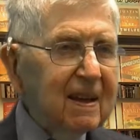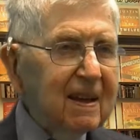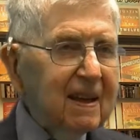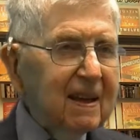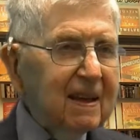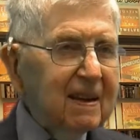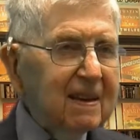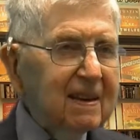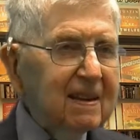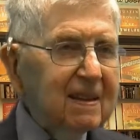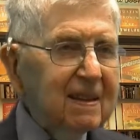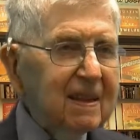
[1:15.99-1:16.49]

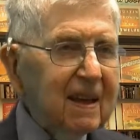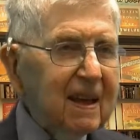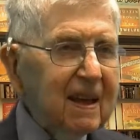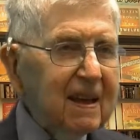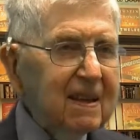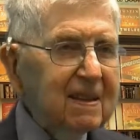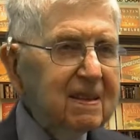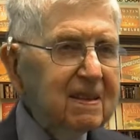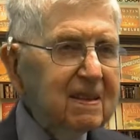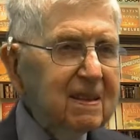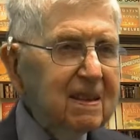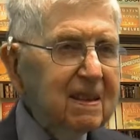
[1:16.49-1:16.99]
And in
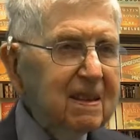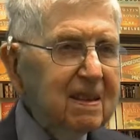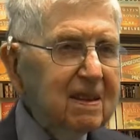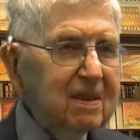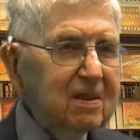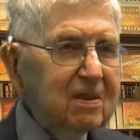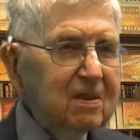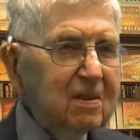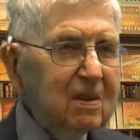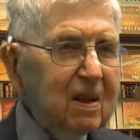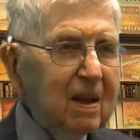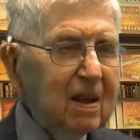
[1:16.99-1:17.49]

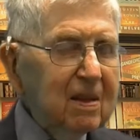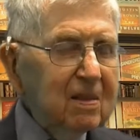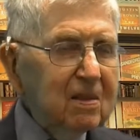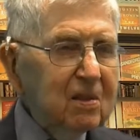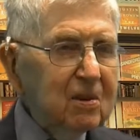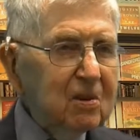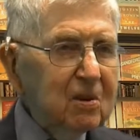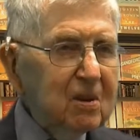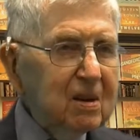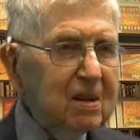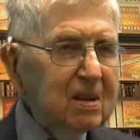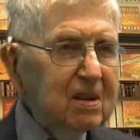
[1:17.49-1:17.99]

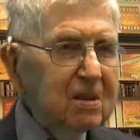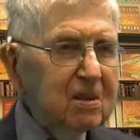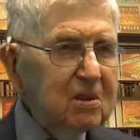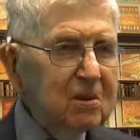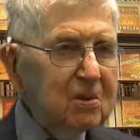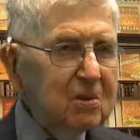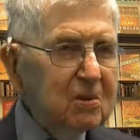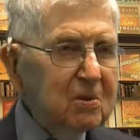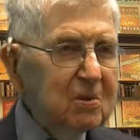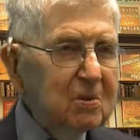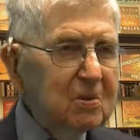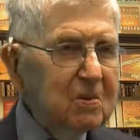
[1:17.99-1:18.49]

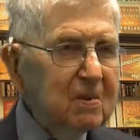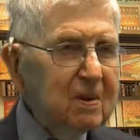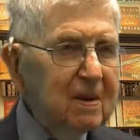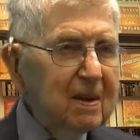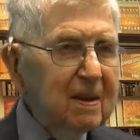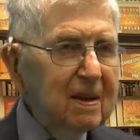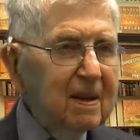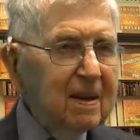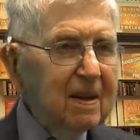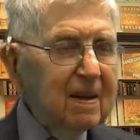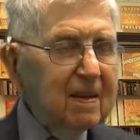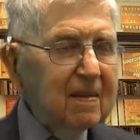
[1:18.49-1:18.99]
1932,
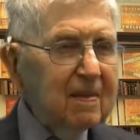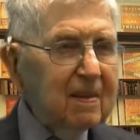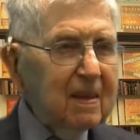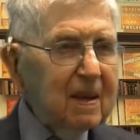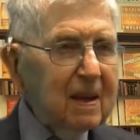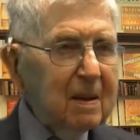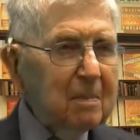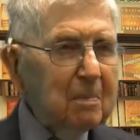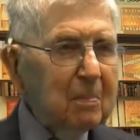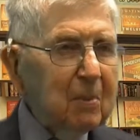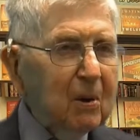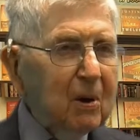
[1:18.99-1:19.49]

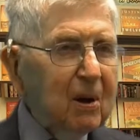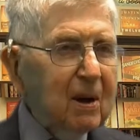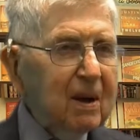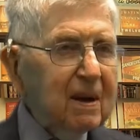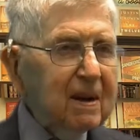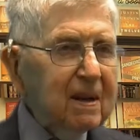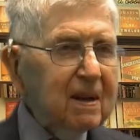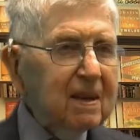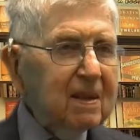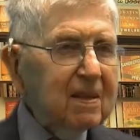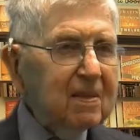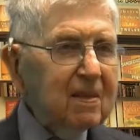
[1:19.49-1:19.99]
they bought
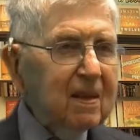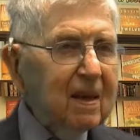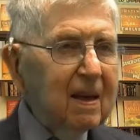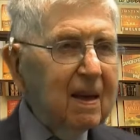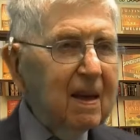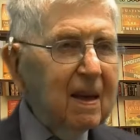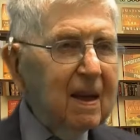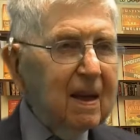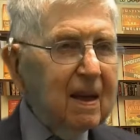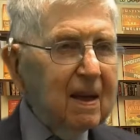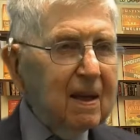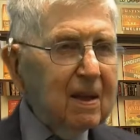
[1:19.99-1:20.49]
a
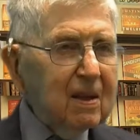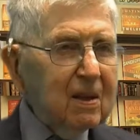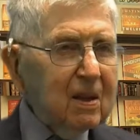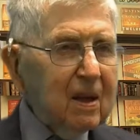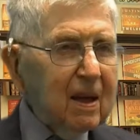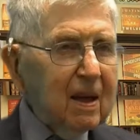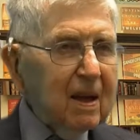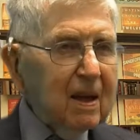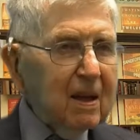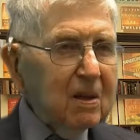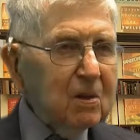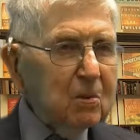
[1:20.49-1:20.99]

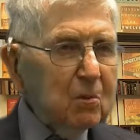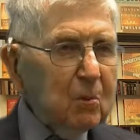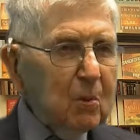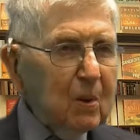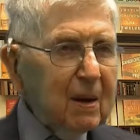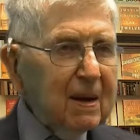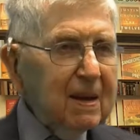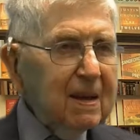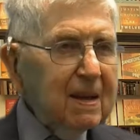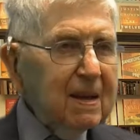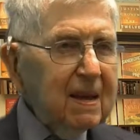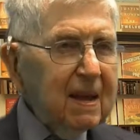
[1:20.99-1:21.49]

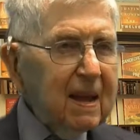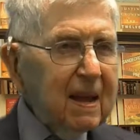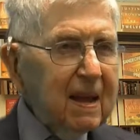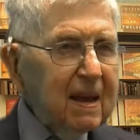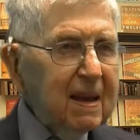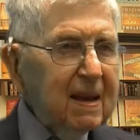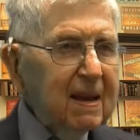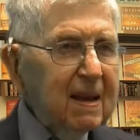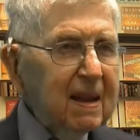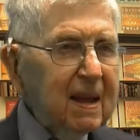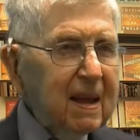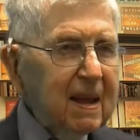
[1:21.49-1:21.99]

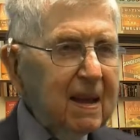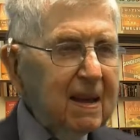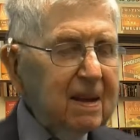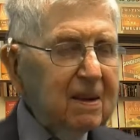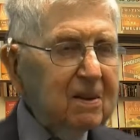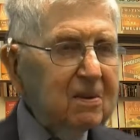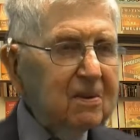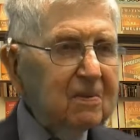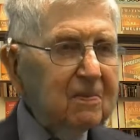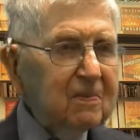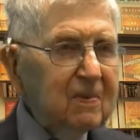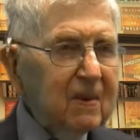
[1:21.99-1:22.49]

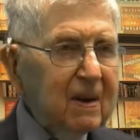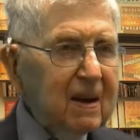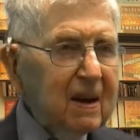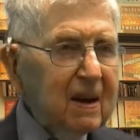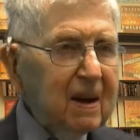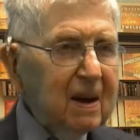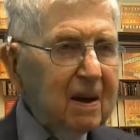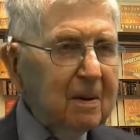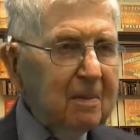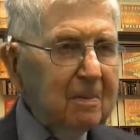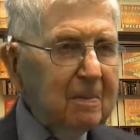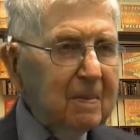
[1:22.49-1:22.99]
28-acre
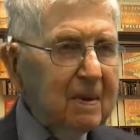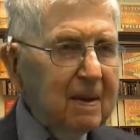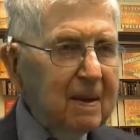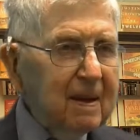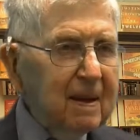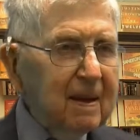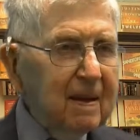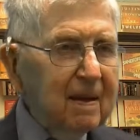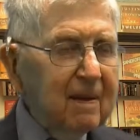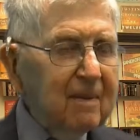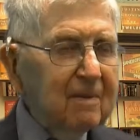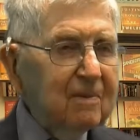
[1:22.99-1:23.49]
farm
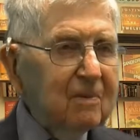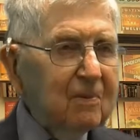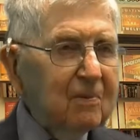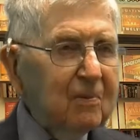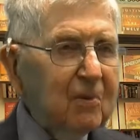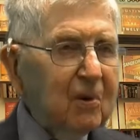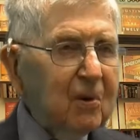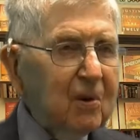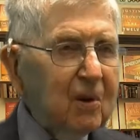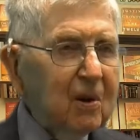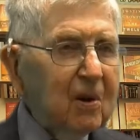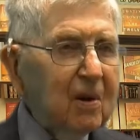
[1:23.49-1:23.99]

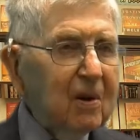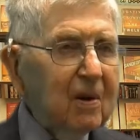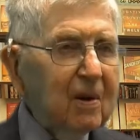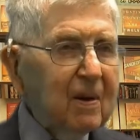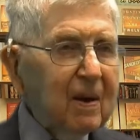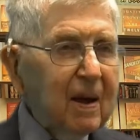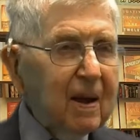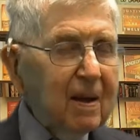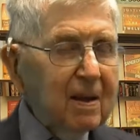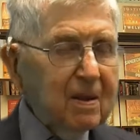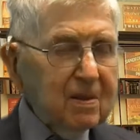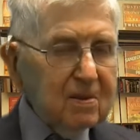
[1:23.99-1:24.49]

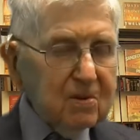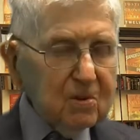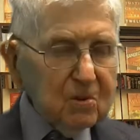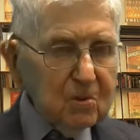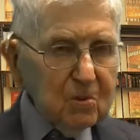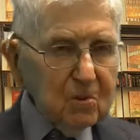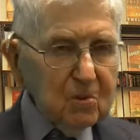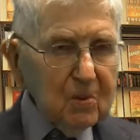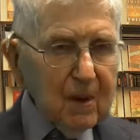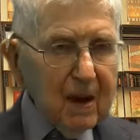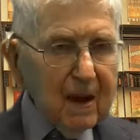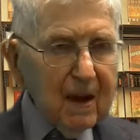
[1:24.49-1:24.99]
and
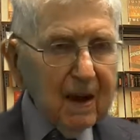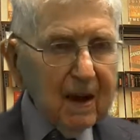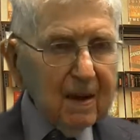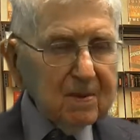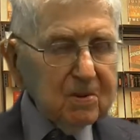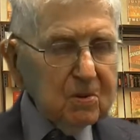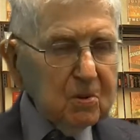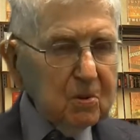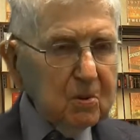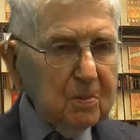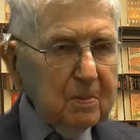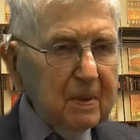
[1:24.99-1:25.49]
two
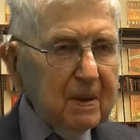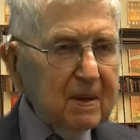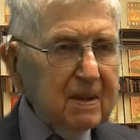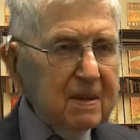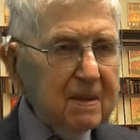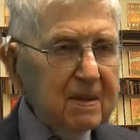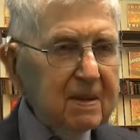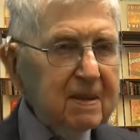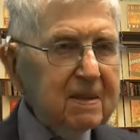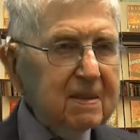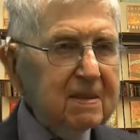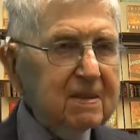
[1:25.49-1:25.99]

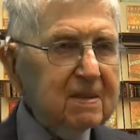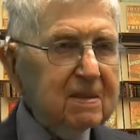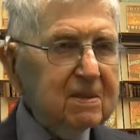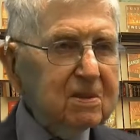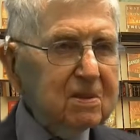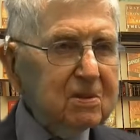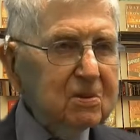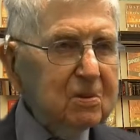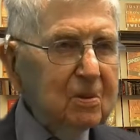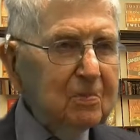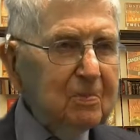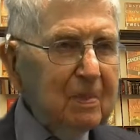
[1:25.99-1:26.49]
buildings,
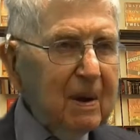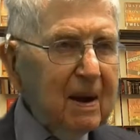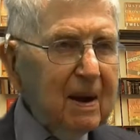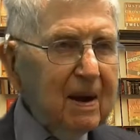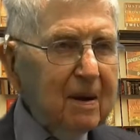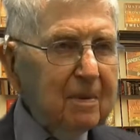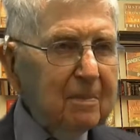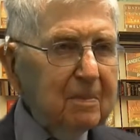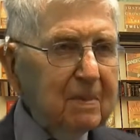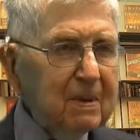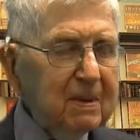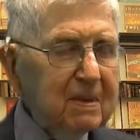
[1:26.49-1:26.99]
two
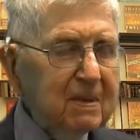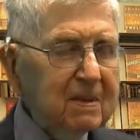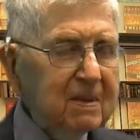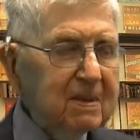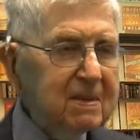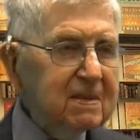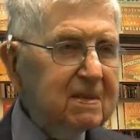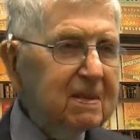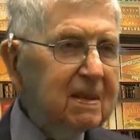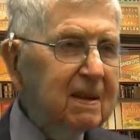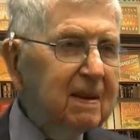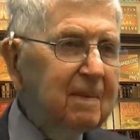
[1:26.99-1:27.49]
farm
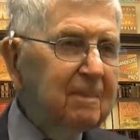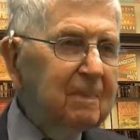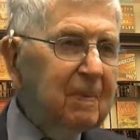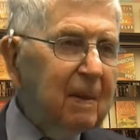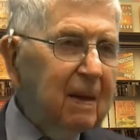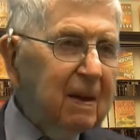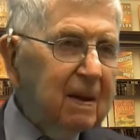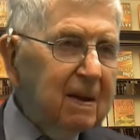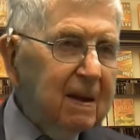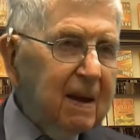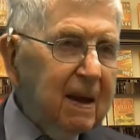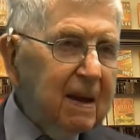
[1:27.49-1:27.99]
buildings,
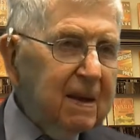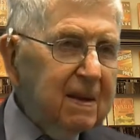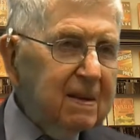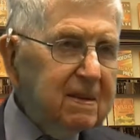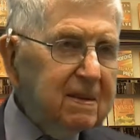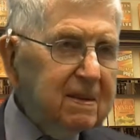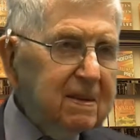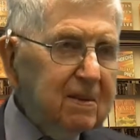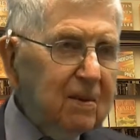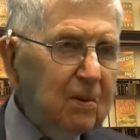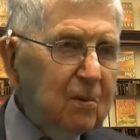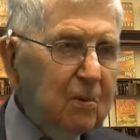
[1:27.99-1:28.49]
a nice
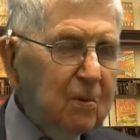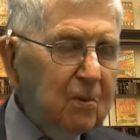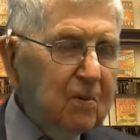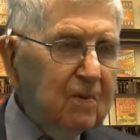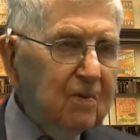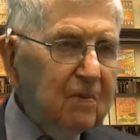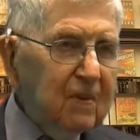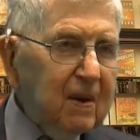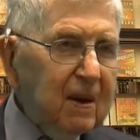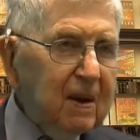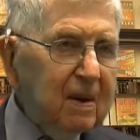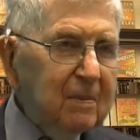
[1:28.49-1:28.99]
old
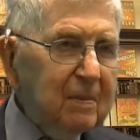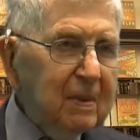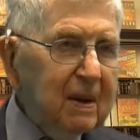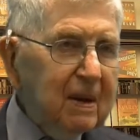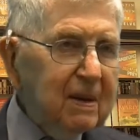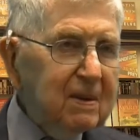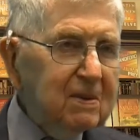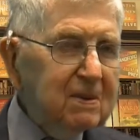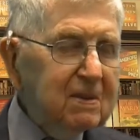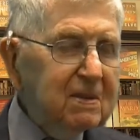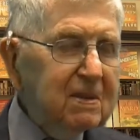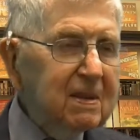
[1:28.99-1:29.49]

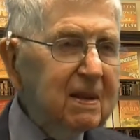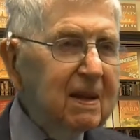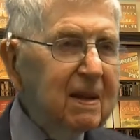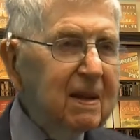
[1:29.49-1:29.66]
farmhouse,